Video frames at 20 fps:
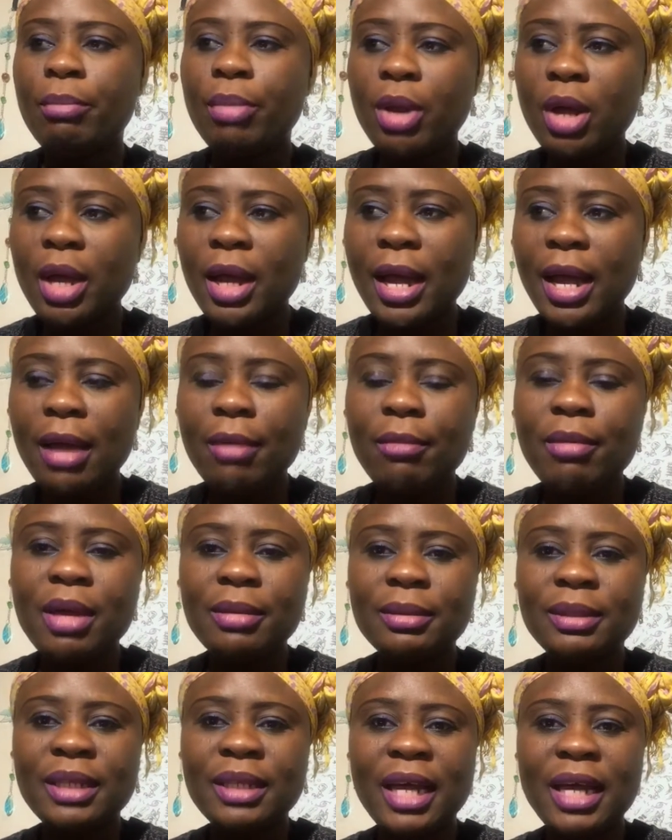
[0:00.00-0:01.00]
Blogger
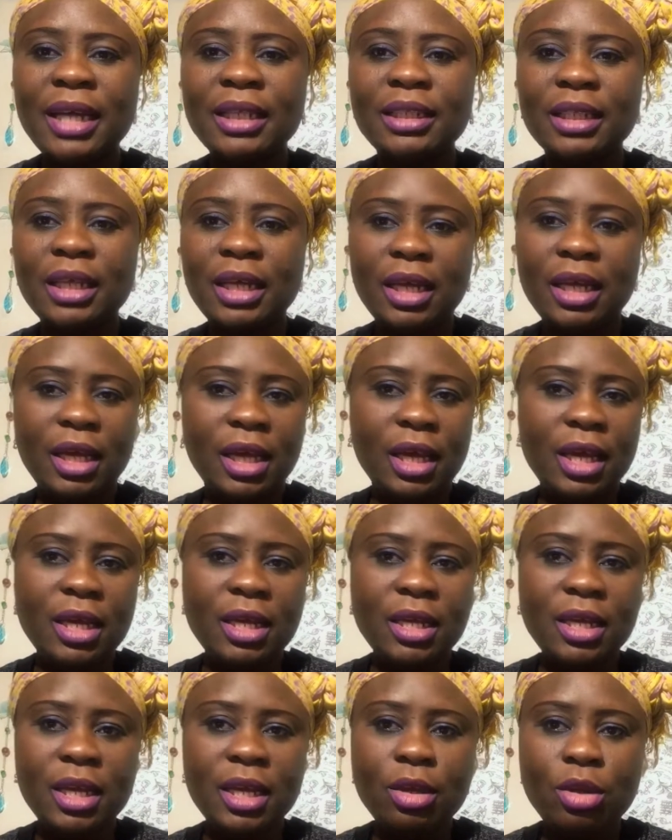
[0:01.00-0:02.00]
website,
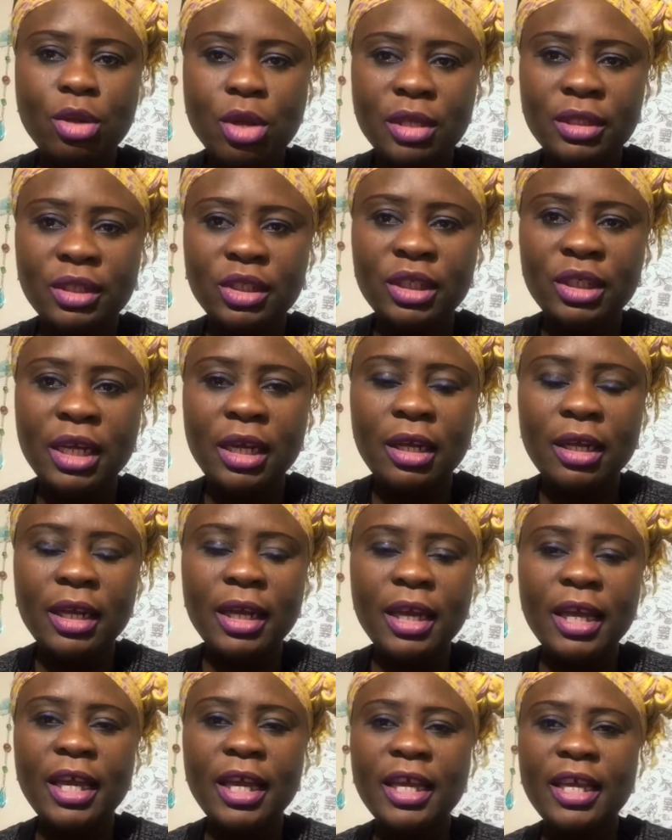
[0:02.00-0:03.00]
in a nutshell,
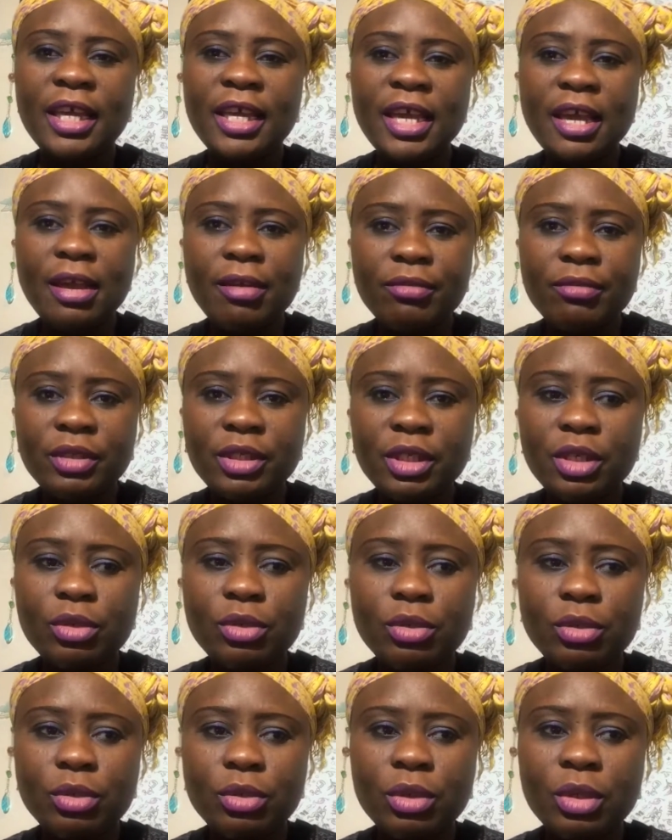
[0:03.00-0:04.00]
it gives
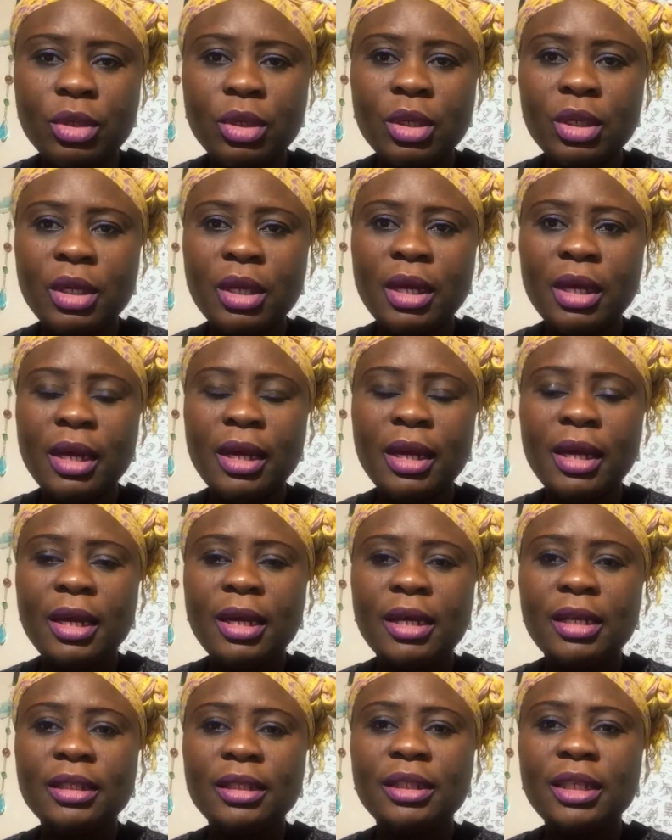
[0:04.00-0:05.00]
you
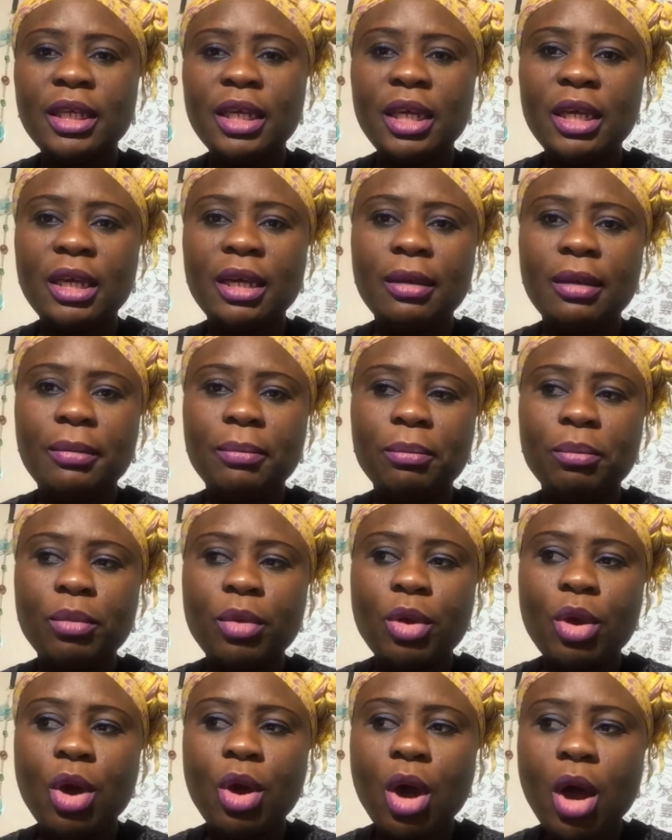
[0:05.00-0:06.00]
the
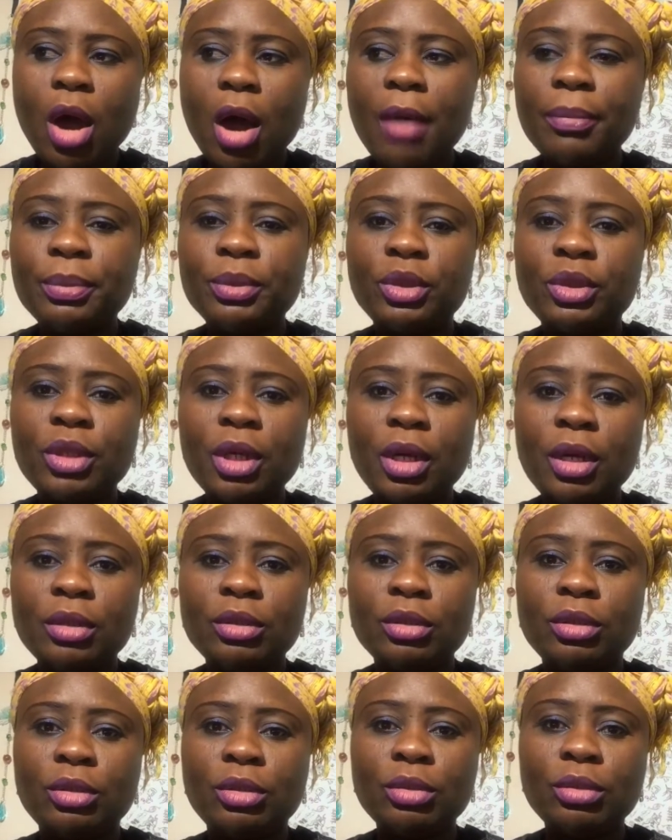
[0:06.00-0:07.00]

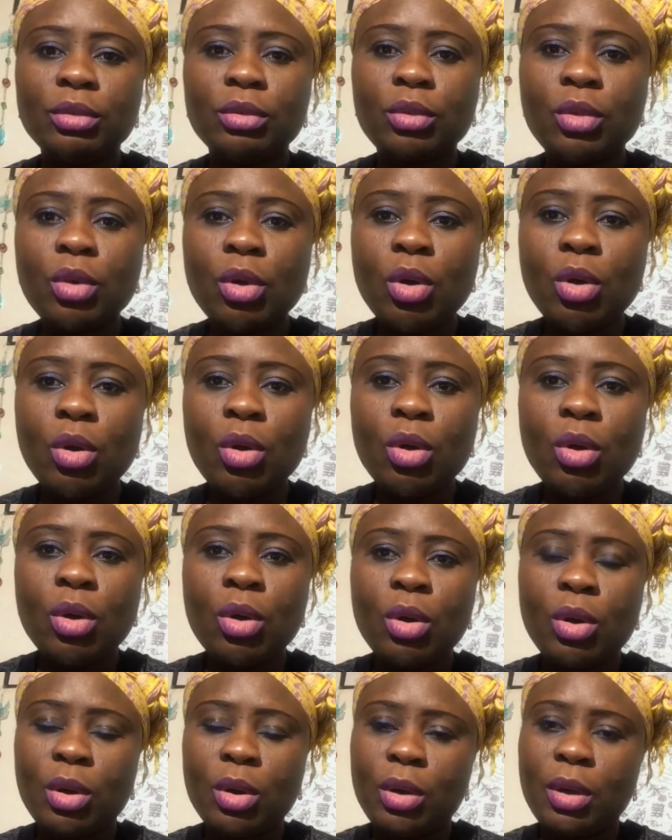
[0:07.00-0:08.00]
option to go
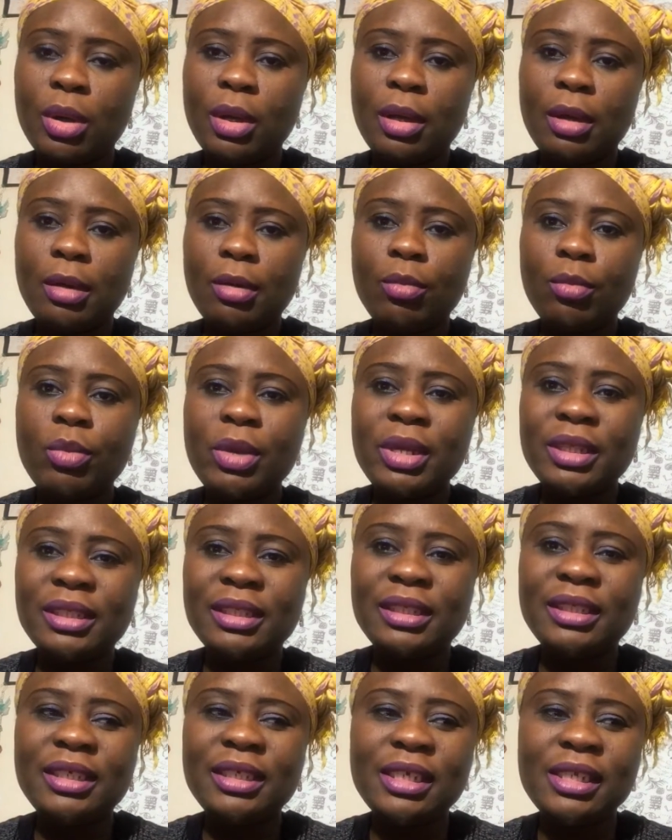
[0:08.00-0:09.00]

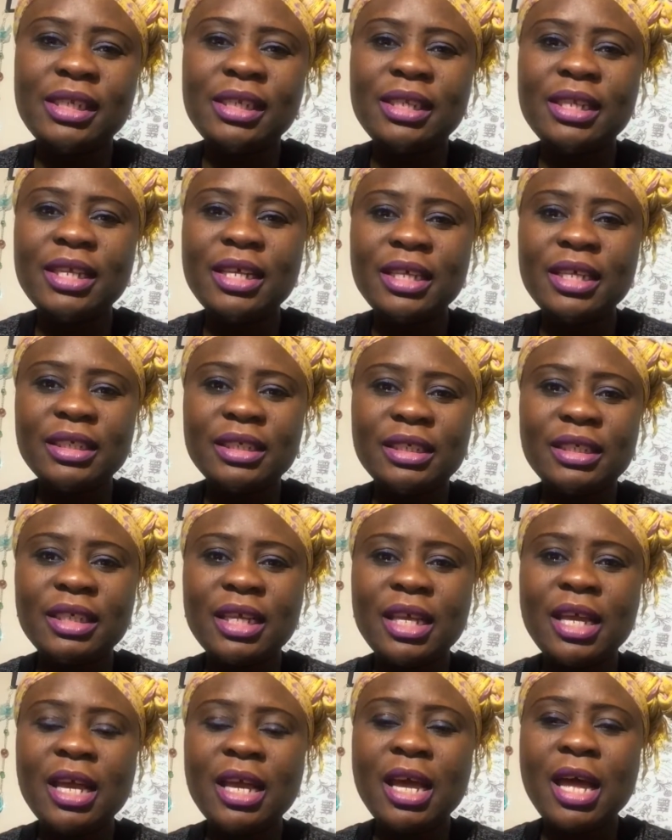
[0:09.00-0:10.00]
with the
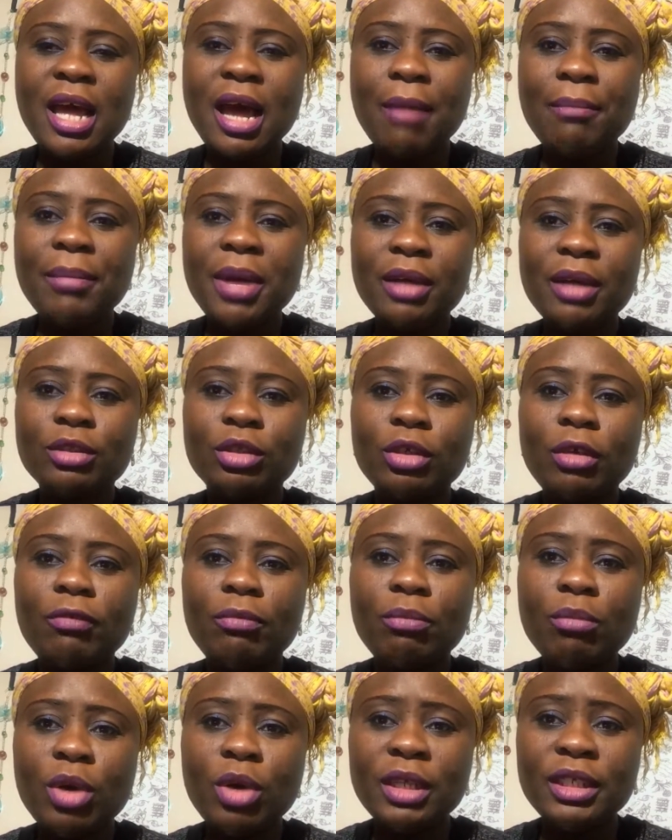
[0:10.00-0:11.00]
least amount
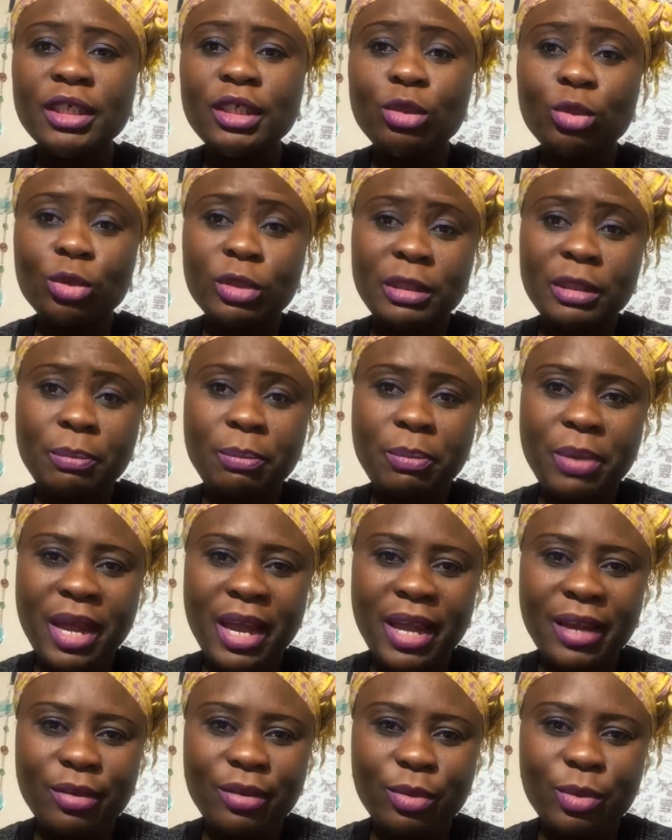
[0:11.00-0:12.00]
of money to
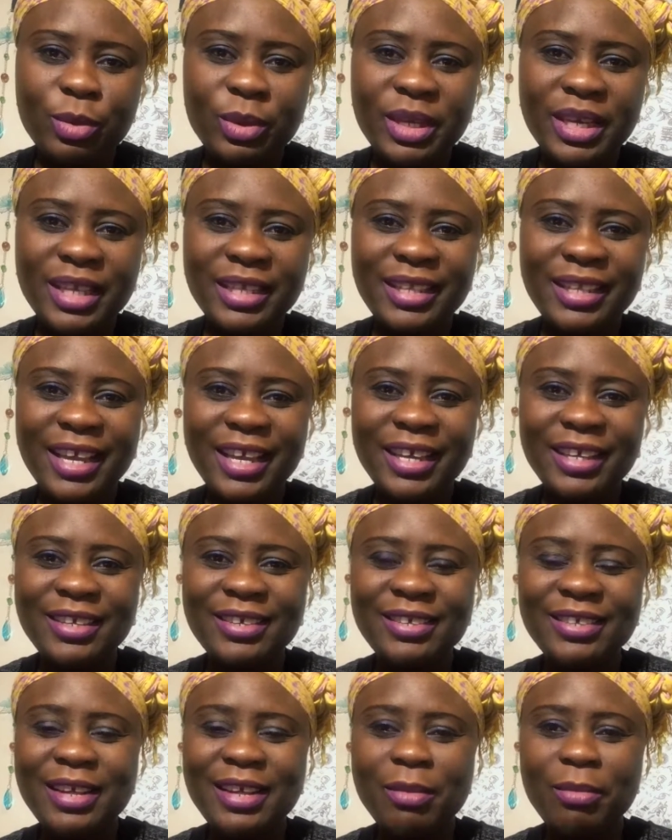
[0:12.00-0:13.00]
spend. Okay,
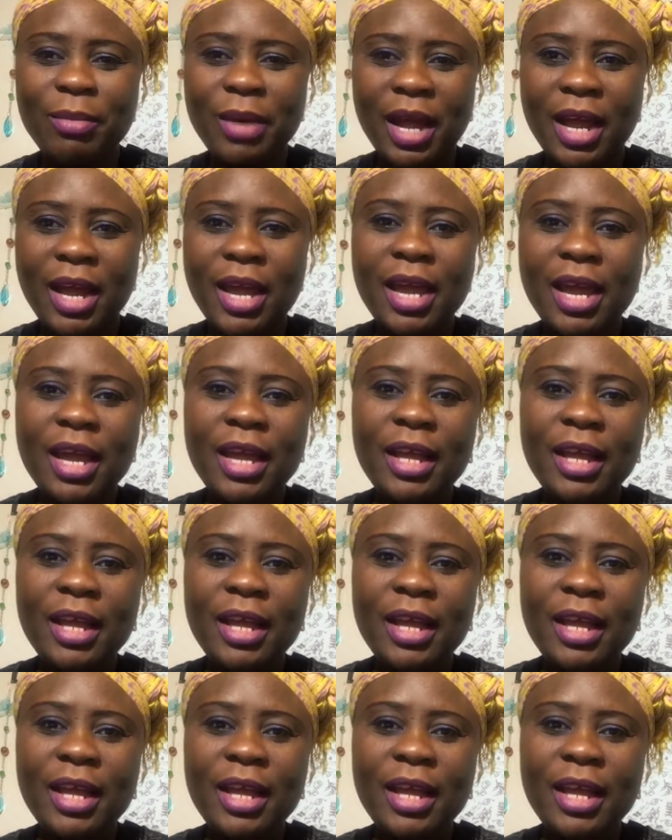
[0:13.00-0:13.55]
thank you, Deborah.